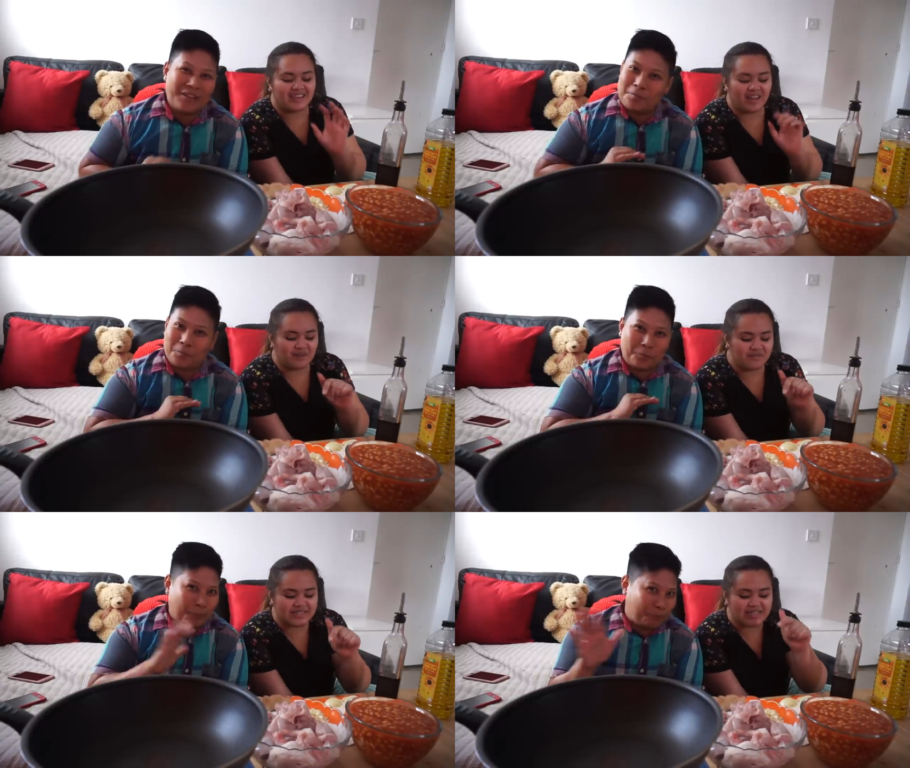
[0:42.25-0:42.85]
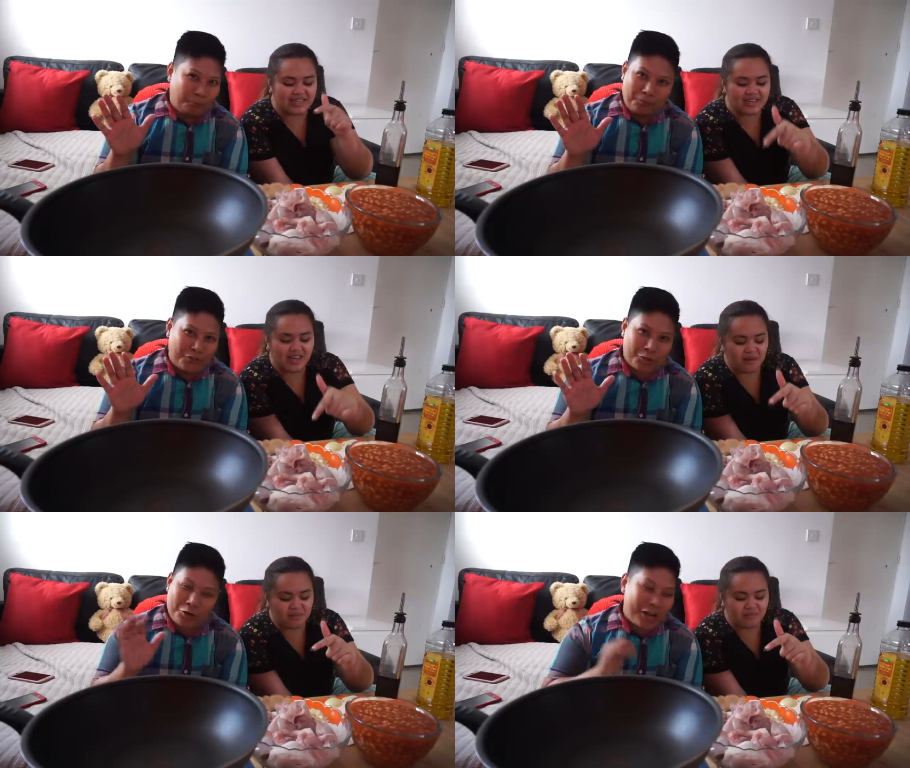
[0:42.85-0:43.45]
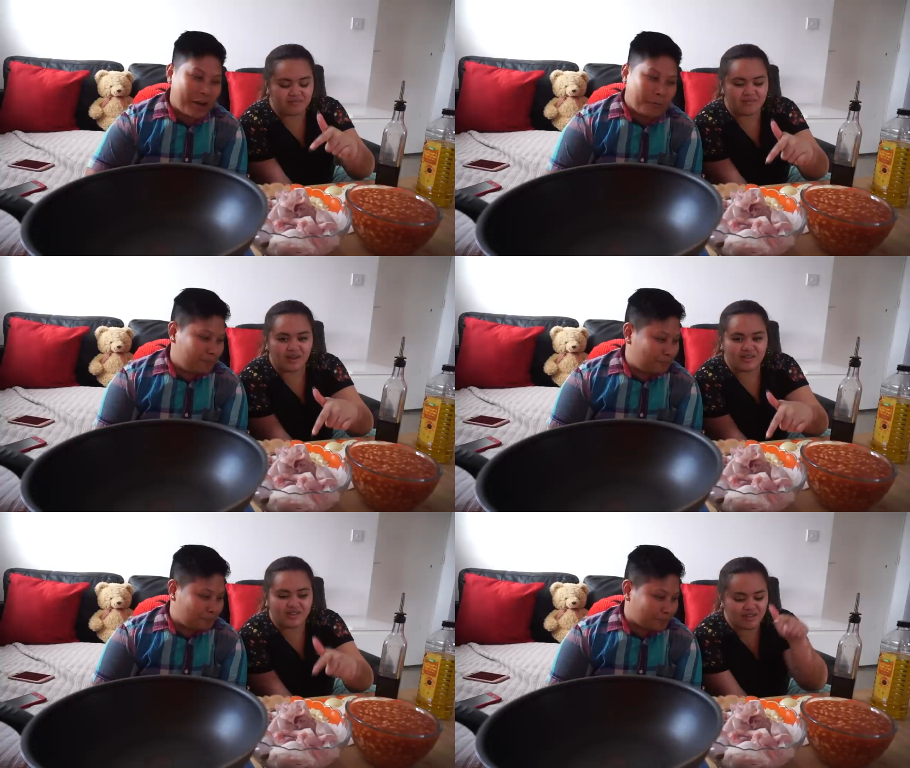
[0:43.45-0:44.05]
Speaker 1: Obviously, um, straight up
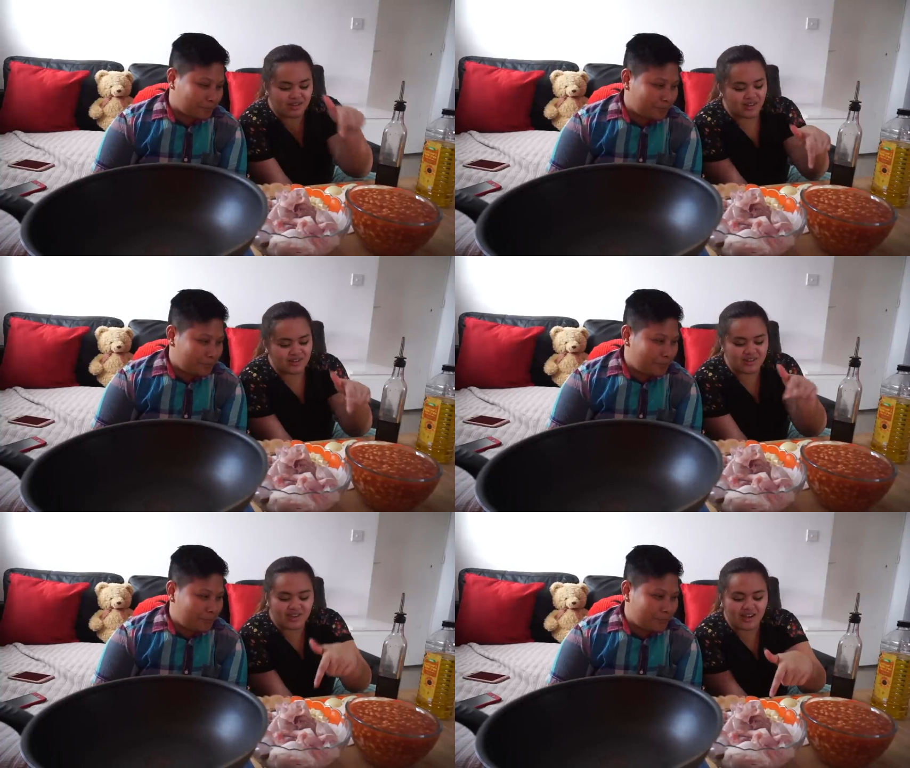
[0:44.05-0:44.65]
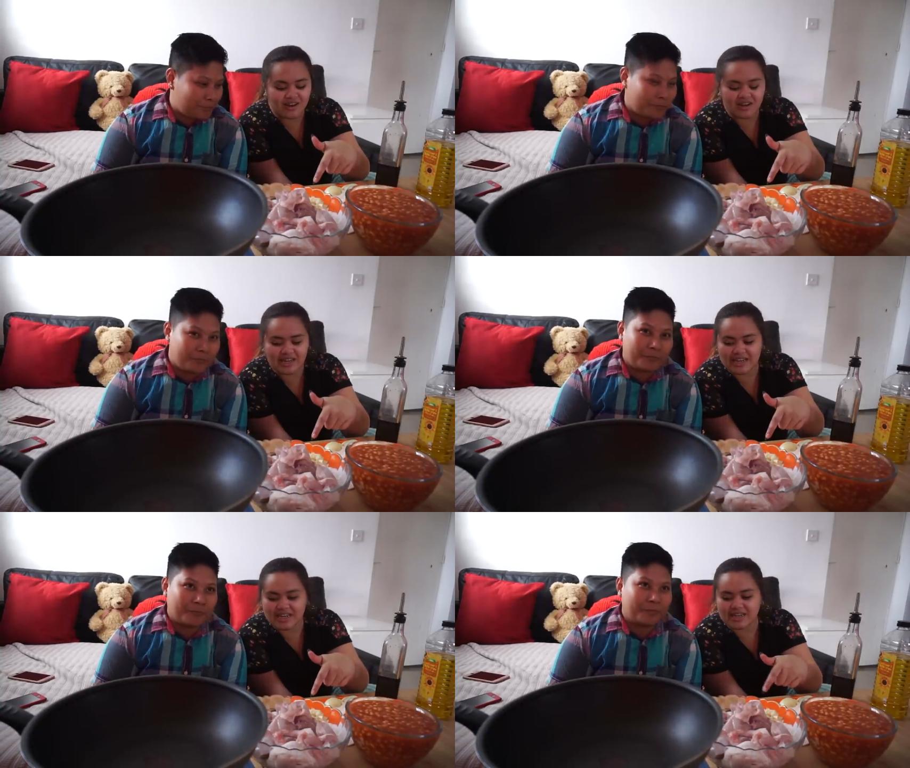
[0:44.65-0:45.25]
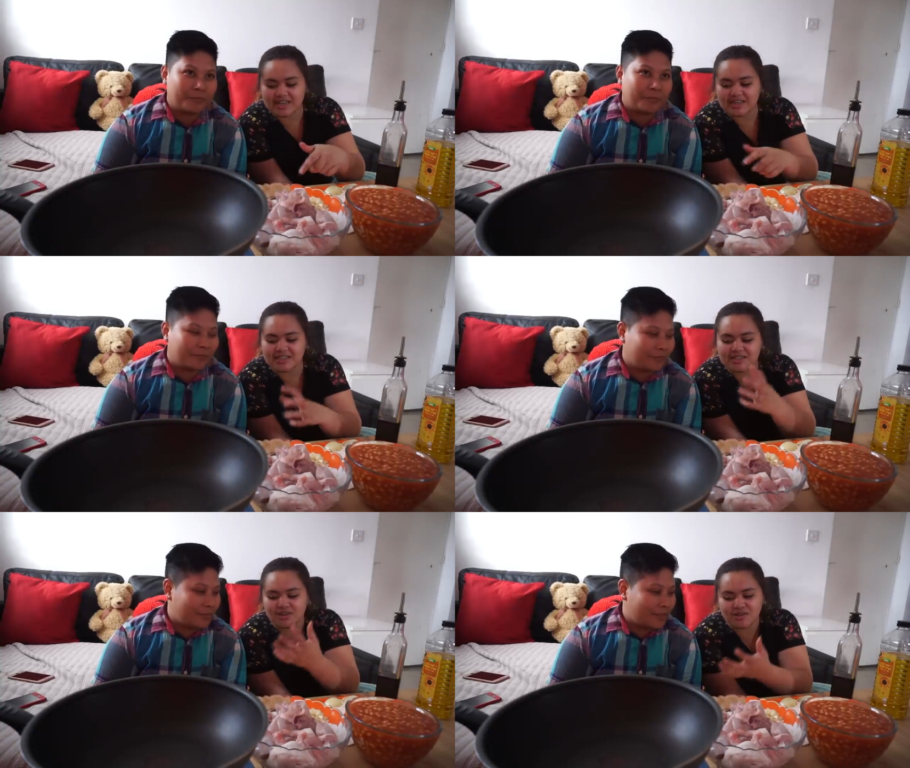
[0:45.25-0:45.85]
onion, onion and garlic,
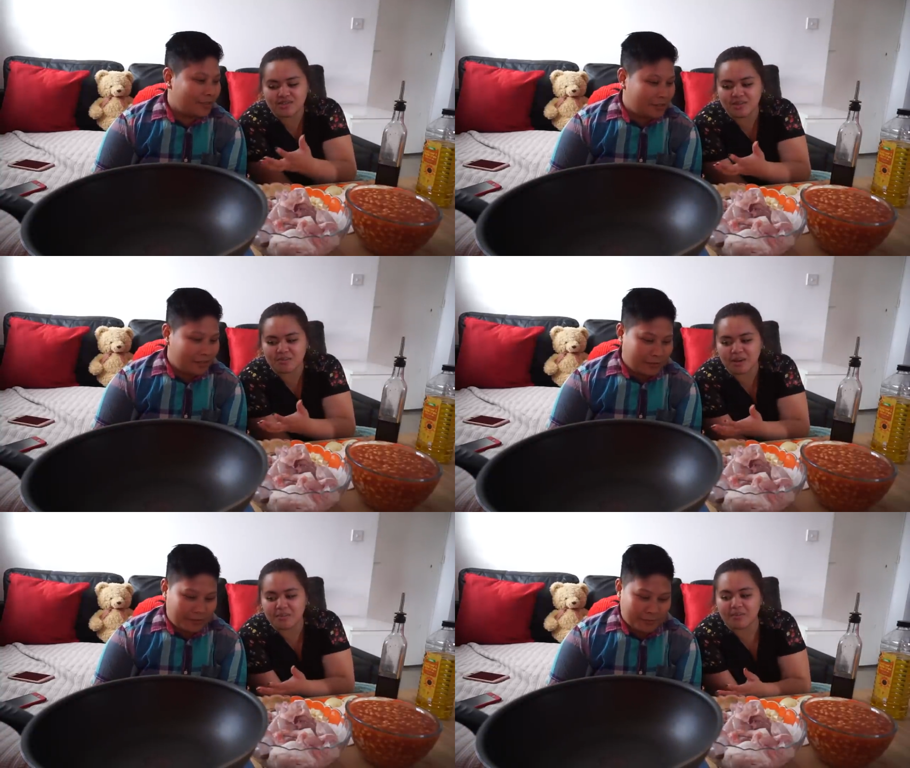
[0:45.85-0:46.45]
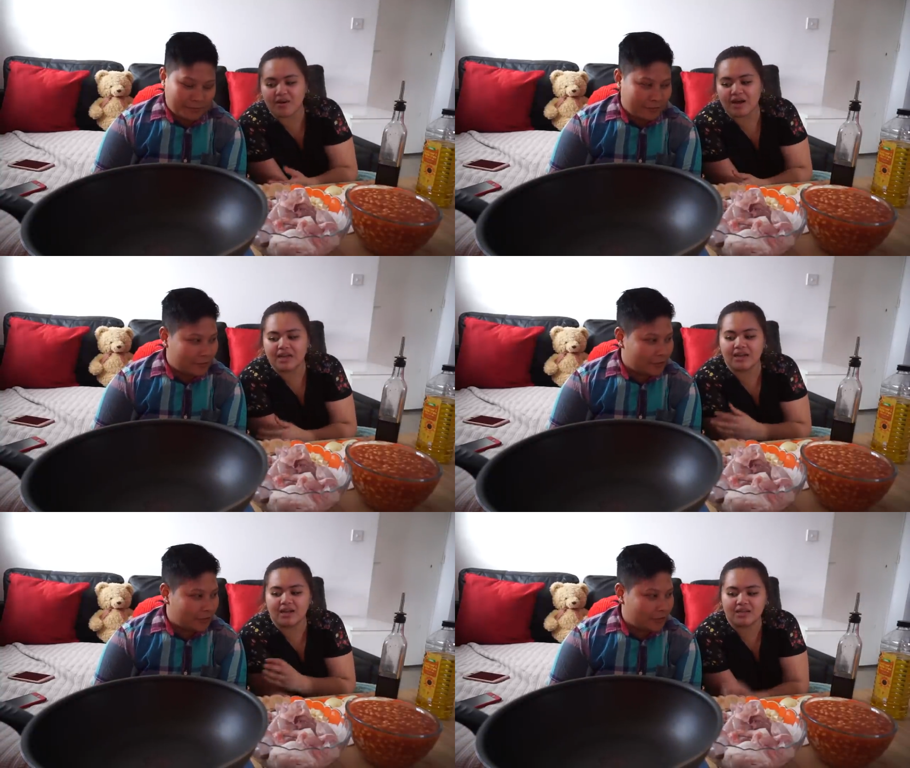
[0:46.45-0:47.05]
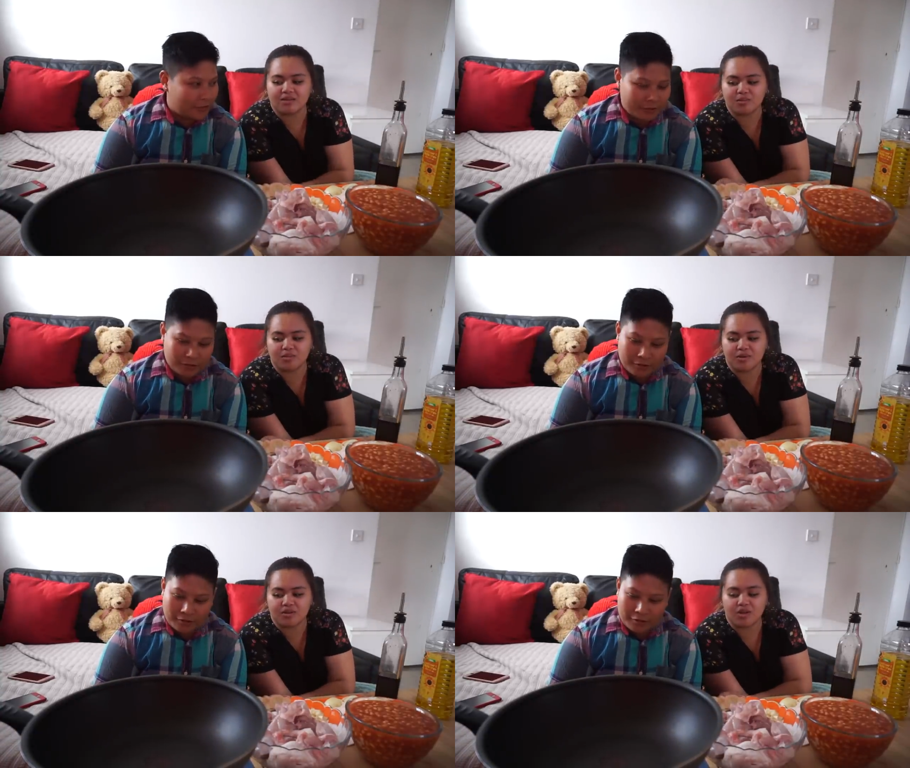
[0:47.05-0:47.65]
salt and pepper, and a little
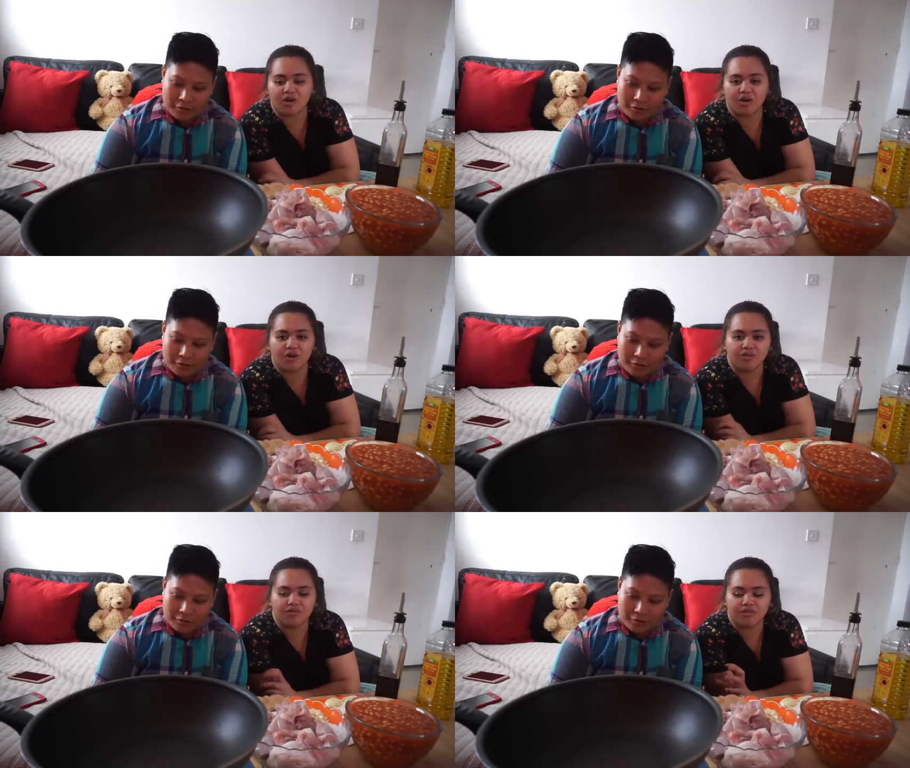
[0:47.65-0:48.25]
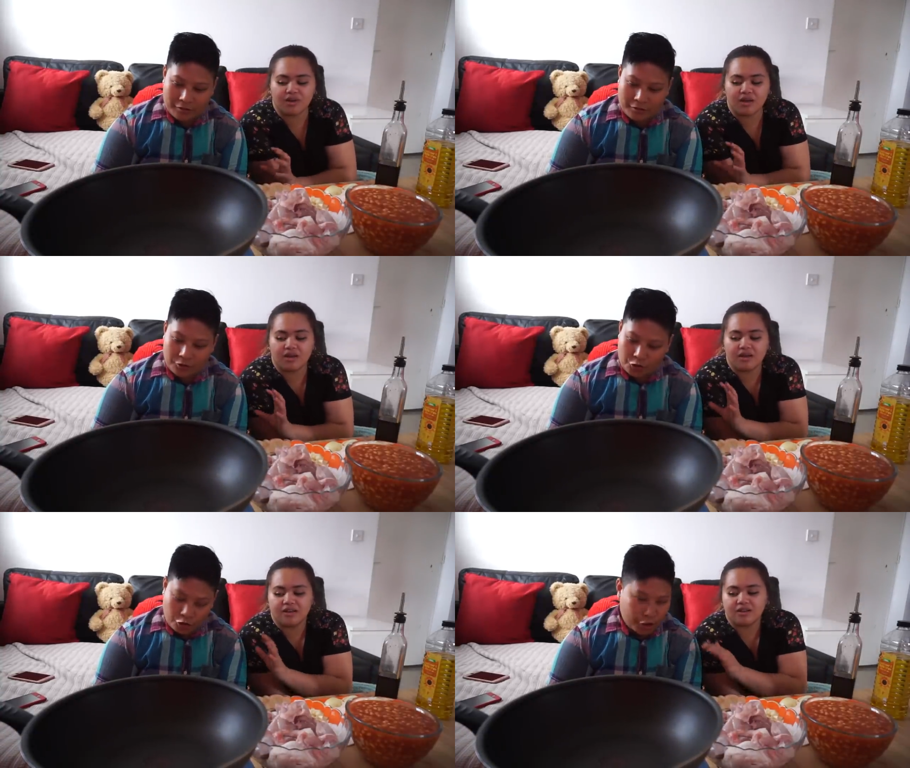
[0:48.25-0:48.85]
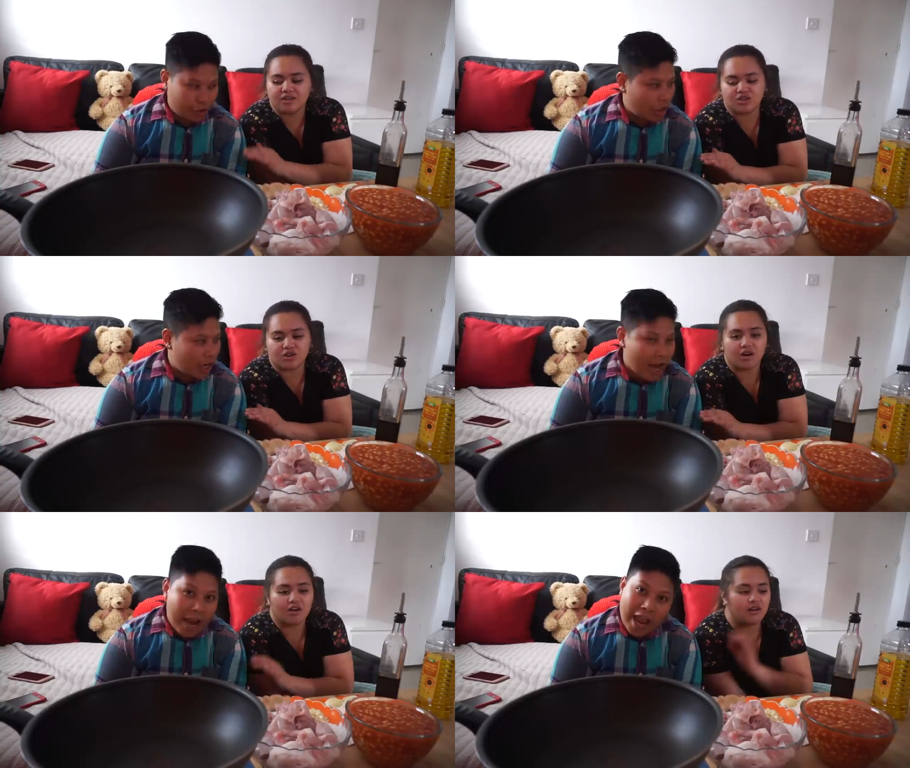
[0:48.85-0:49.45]
bit of sugar, sugar